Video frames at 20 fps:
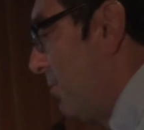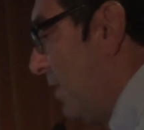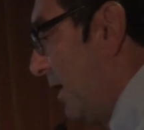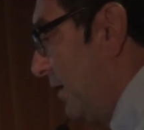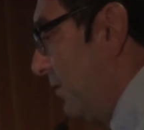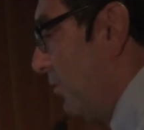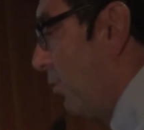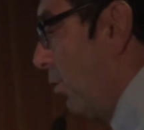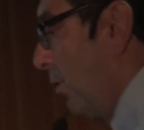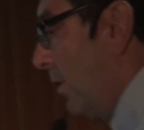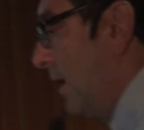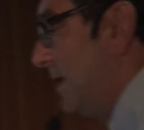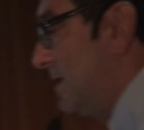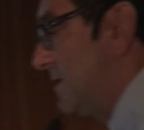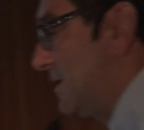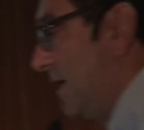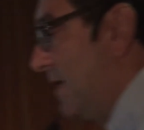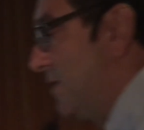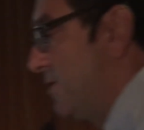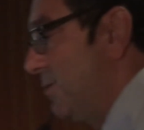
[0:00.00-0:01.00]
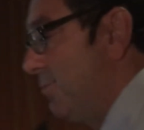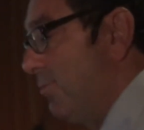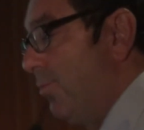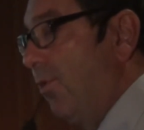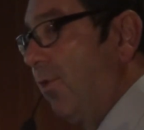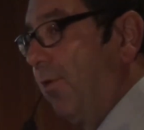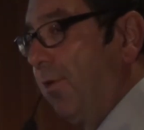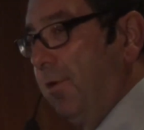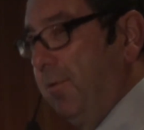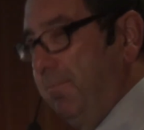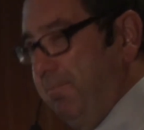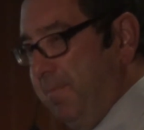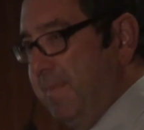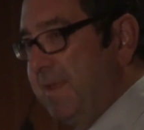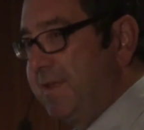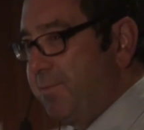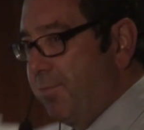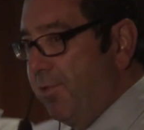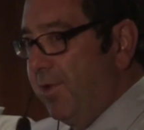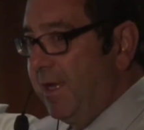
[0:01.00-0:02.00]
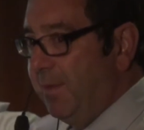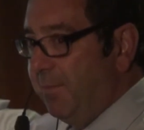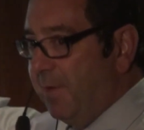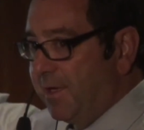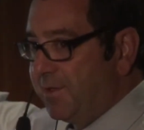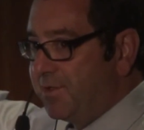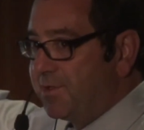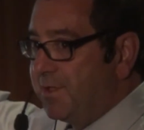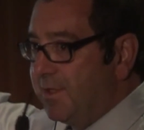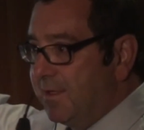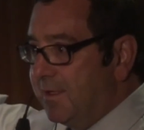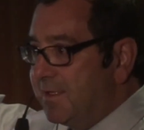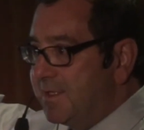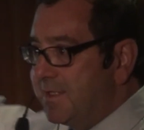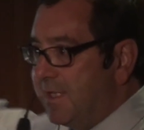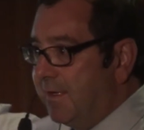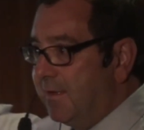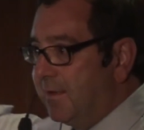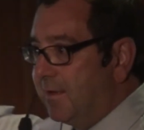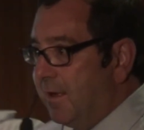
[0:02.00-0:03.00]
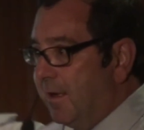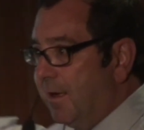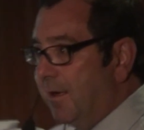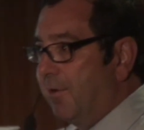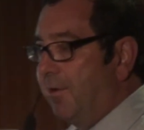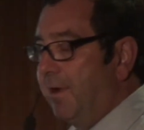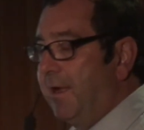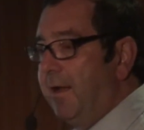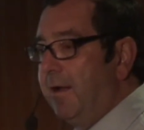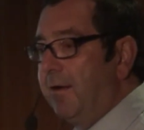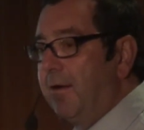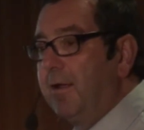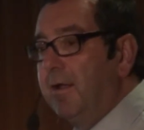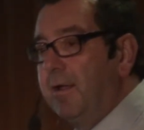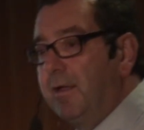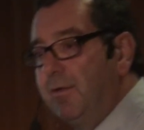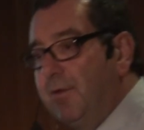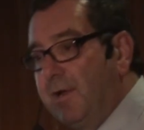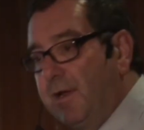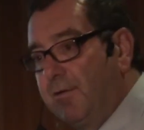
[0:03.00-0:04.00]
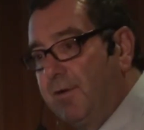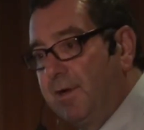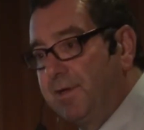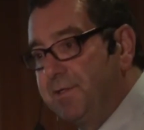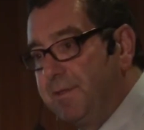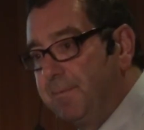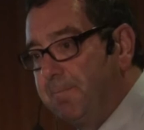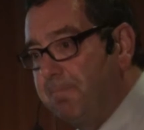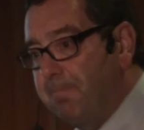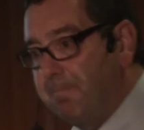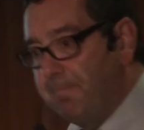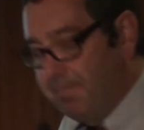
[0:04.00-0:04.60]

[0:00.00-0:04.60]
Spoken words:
but an organization portal is pretty much set in concrete here. You had a question?